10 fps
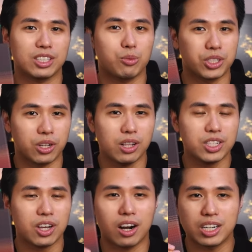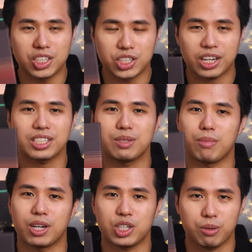its results are just
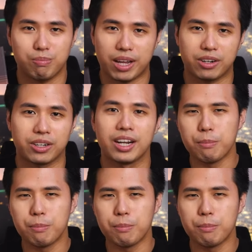much better.